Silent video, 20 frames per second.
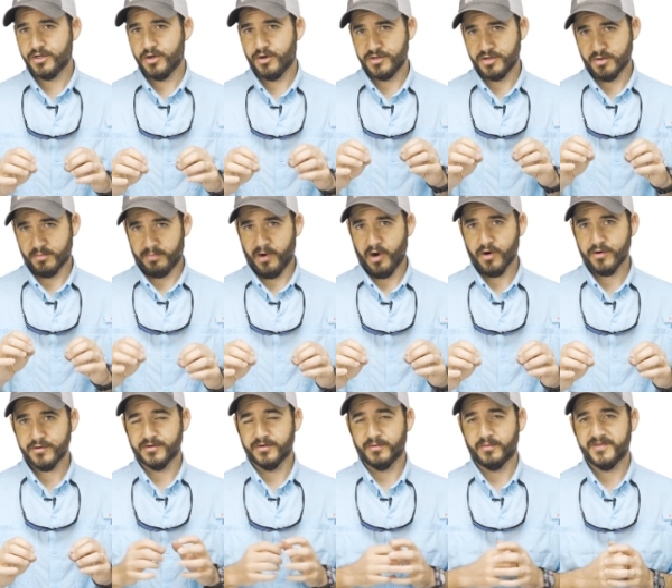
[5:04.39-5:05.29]
know you're
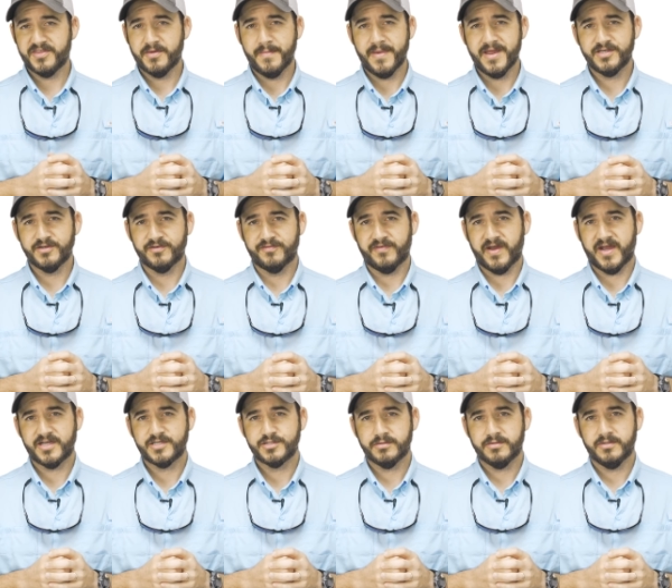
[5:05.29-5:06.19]
partnered with a
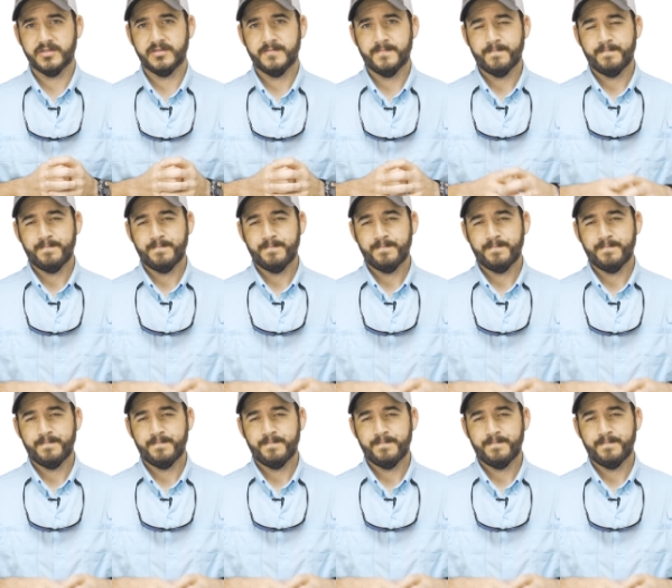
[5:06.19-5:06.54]
manufacturer